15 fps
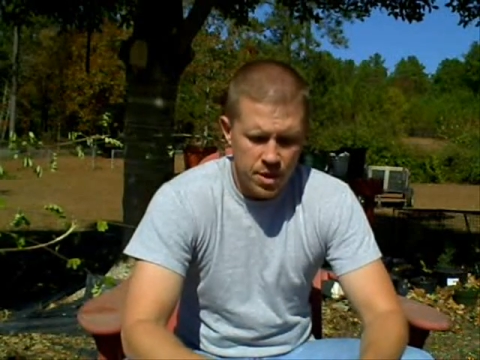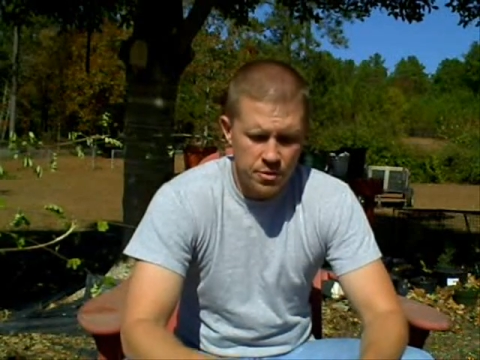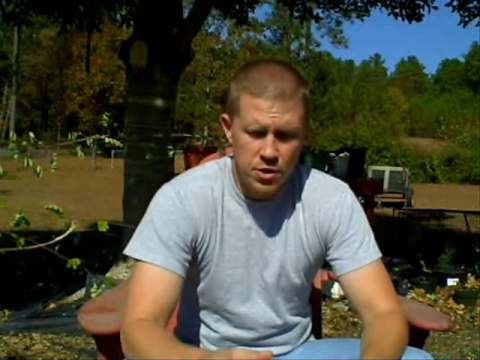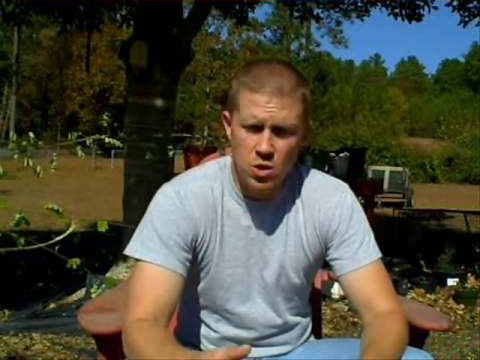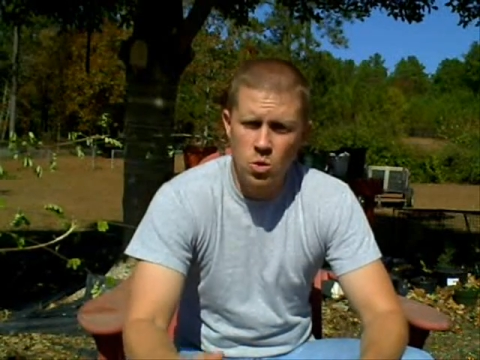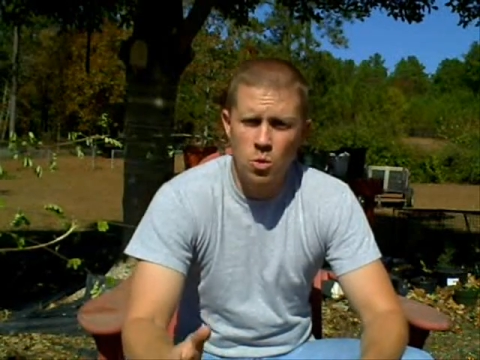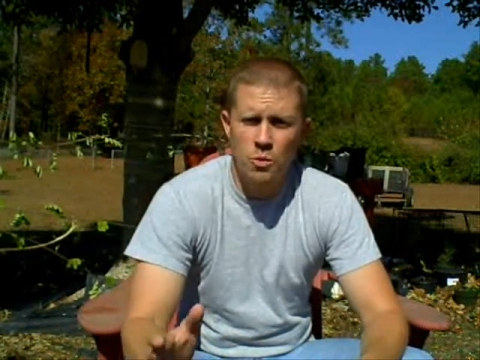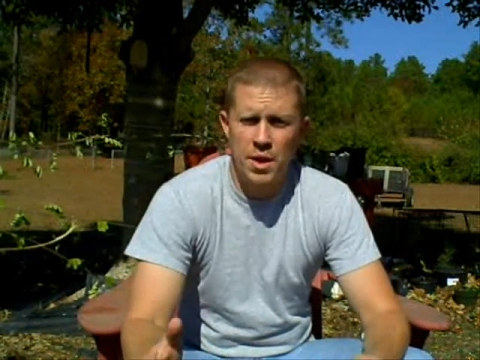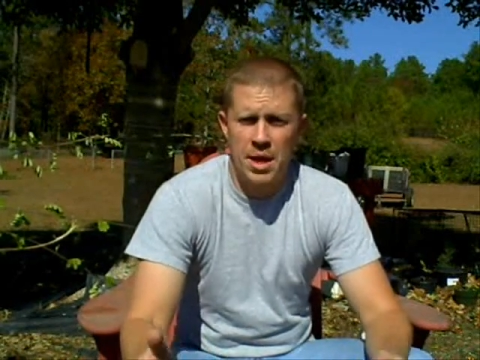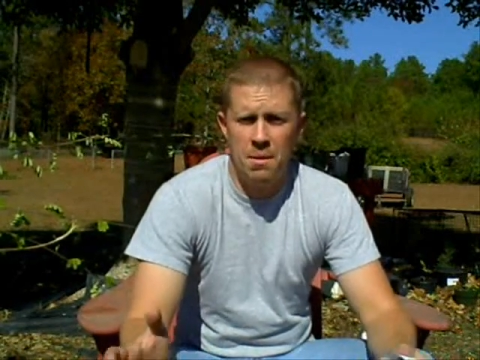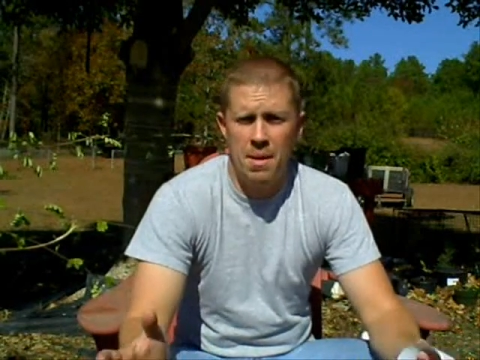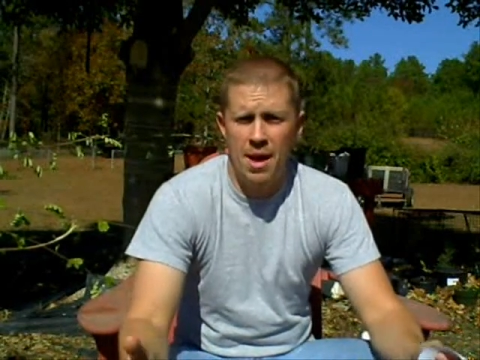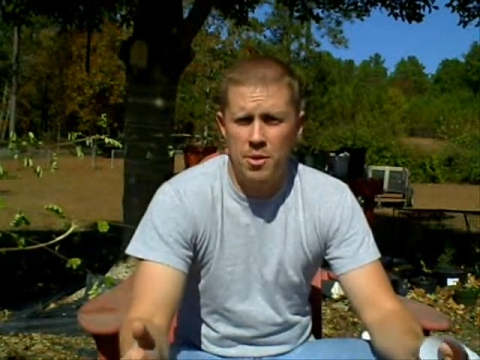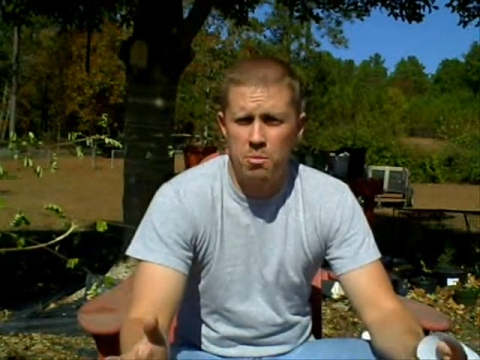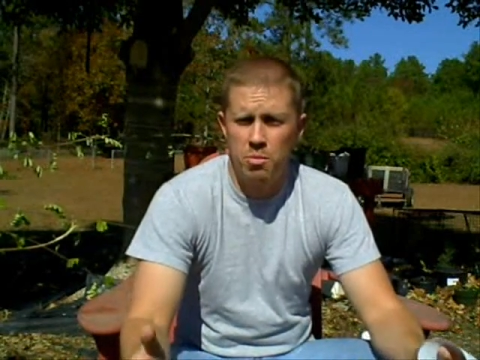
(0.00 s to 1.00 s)
The cool thing
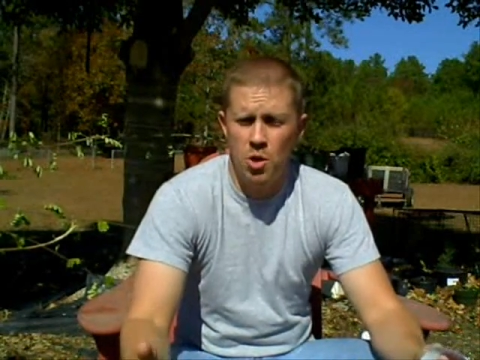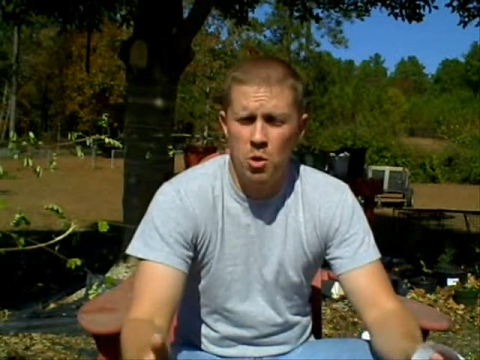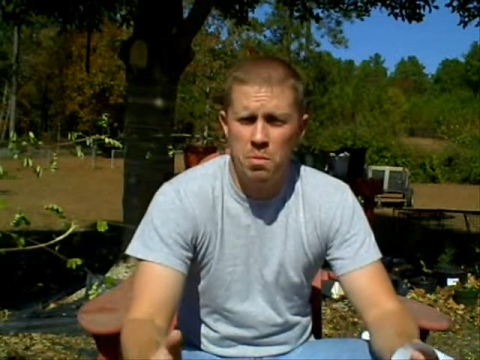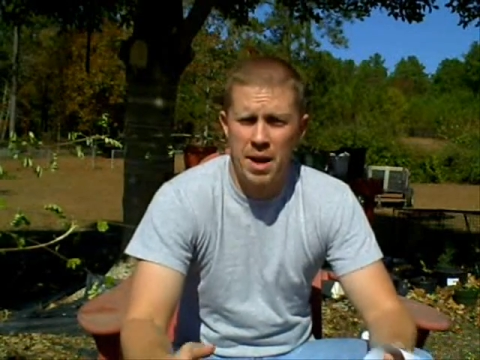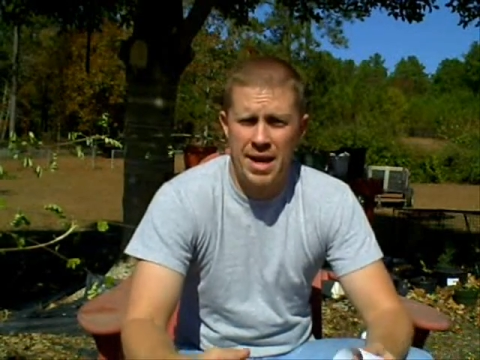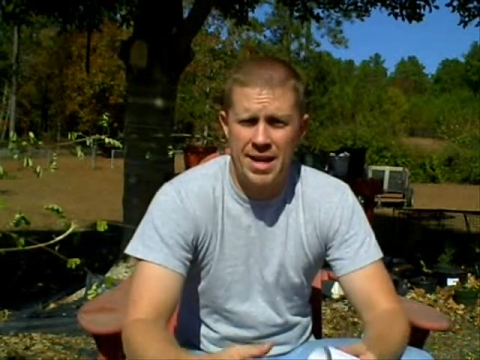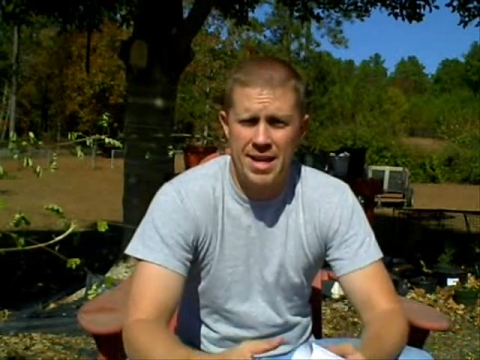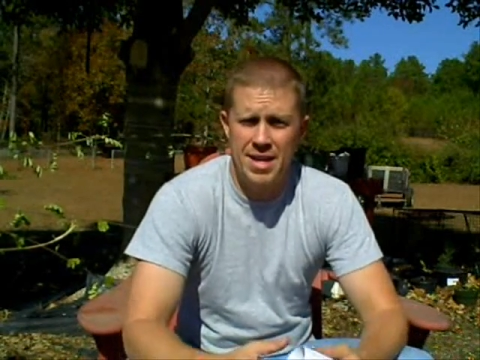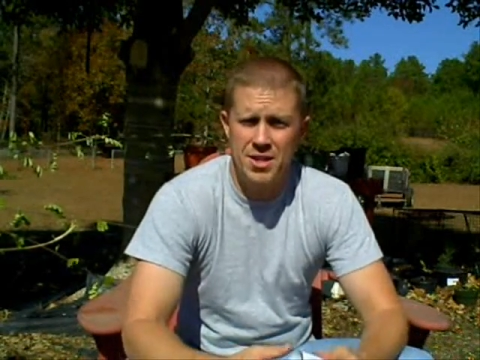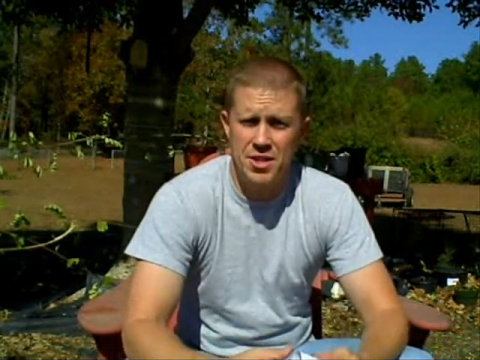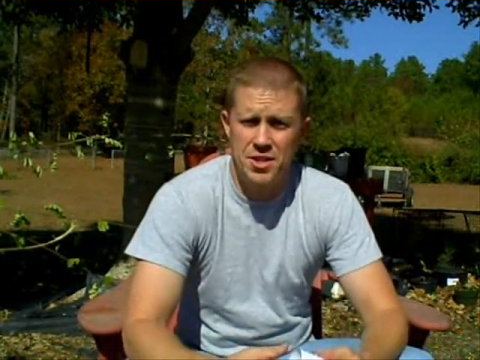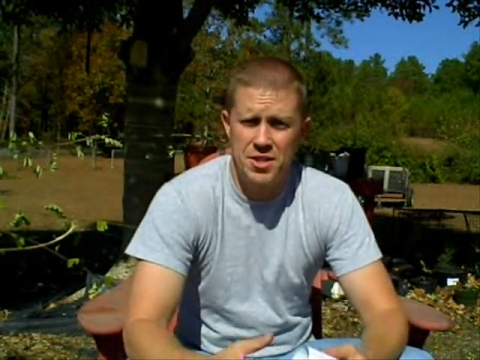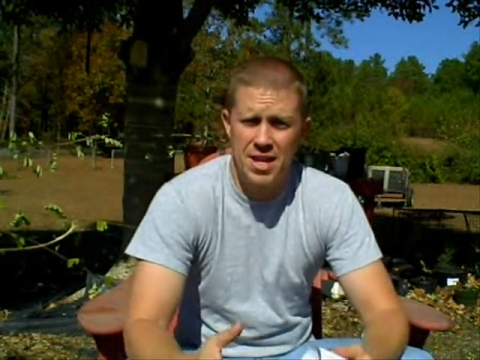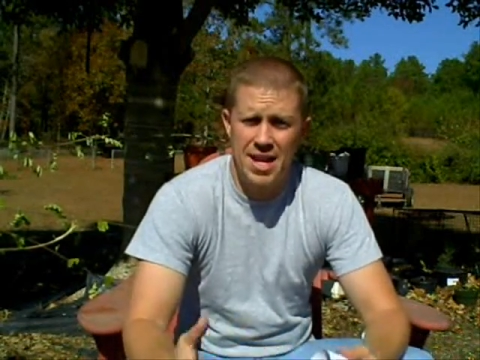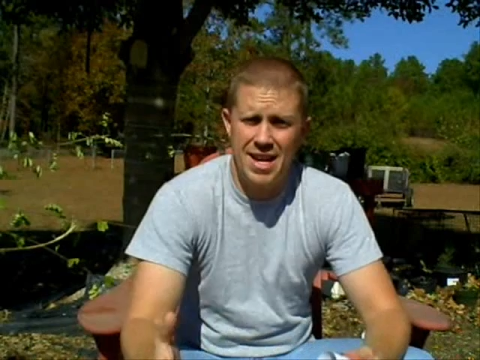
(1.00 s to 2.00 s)
about the propane
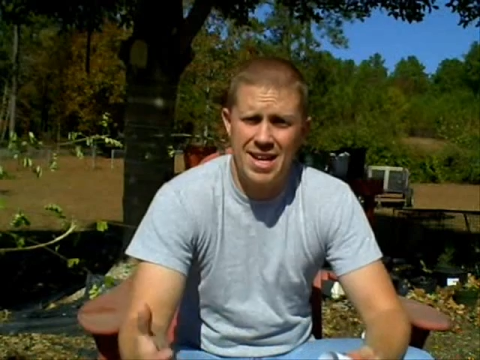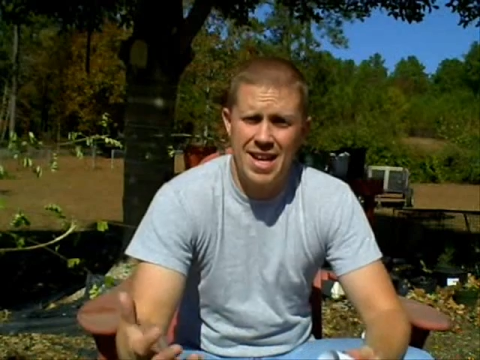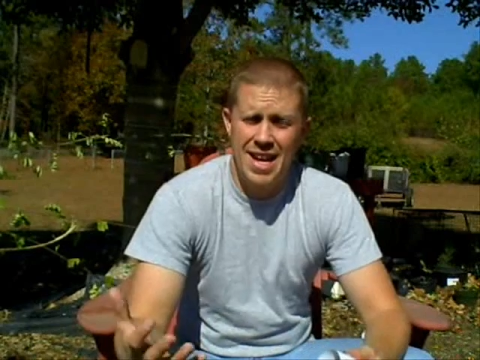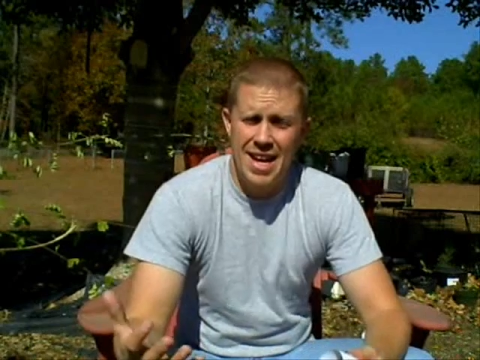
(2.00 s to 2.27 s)
is that